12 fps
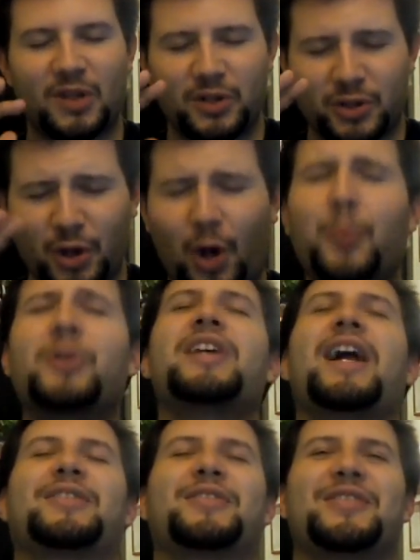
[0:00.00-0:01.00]
Stone
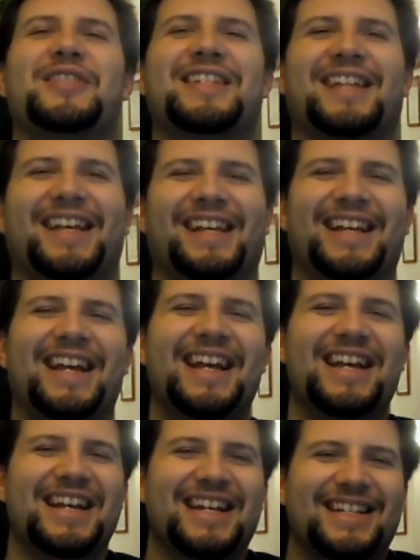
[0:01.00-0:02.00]
protectors,
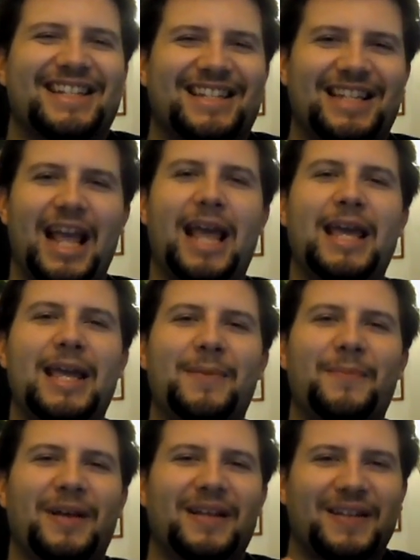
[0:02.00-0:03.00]

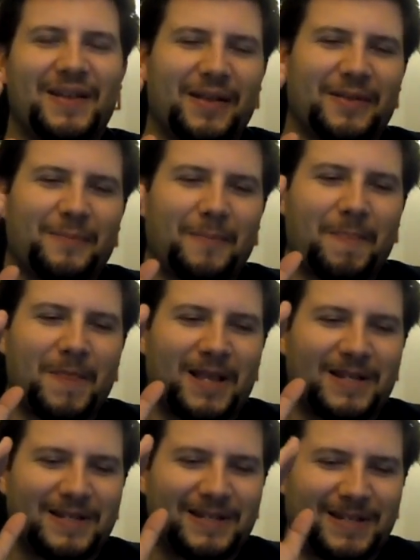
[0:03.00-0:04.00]
same
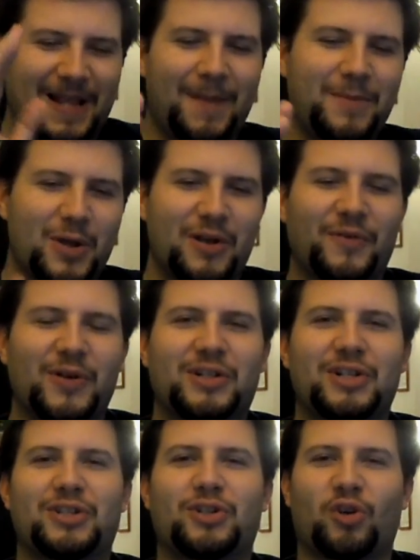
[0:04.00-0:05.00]

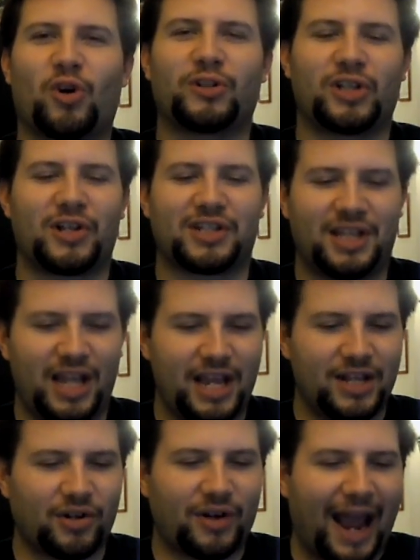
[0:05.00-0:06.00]
universe as the Troll Dolls.
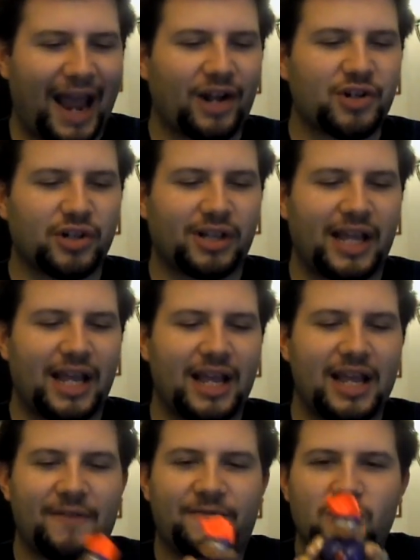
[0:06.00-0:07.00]
These are
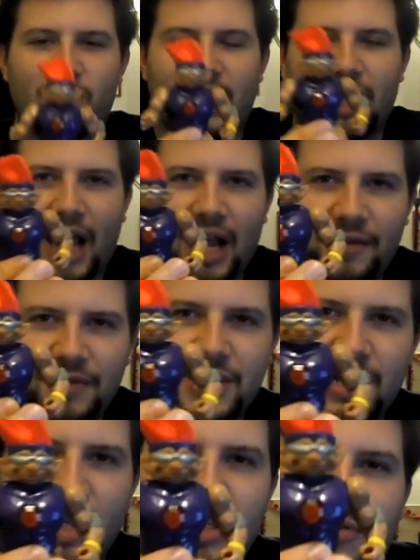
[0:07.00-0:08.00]
actually, if you can kind of
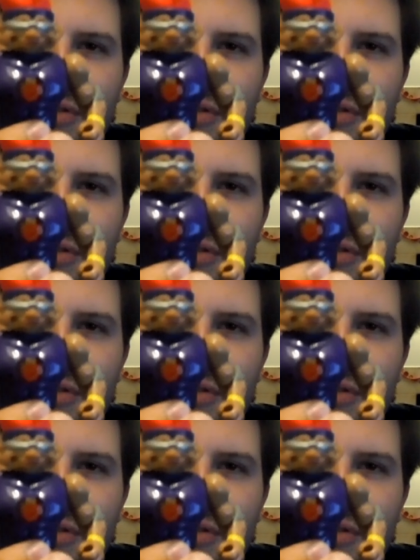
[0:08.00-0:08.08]
sense